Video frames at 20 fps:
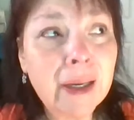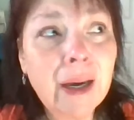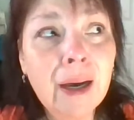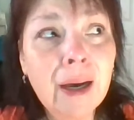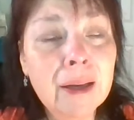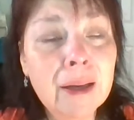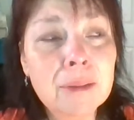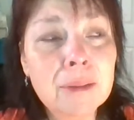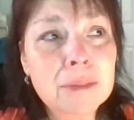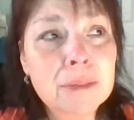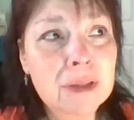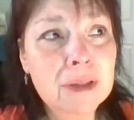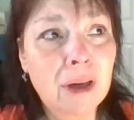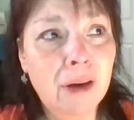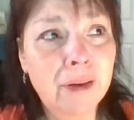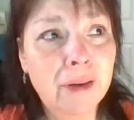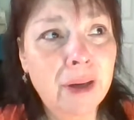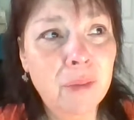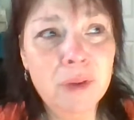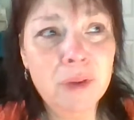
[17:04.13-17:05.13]
God, I'm
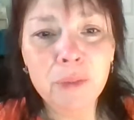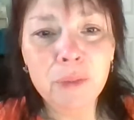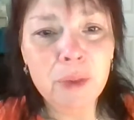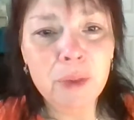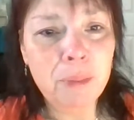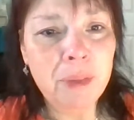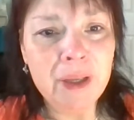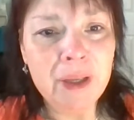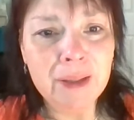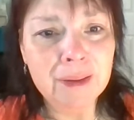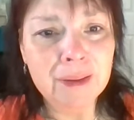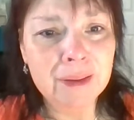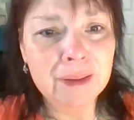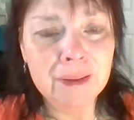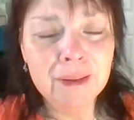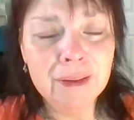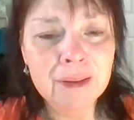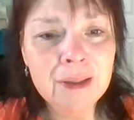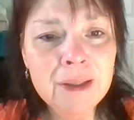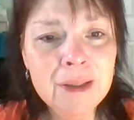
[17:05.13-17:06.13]
sorry. I would have repented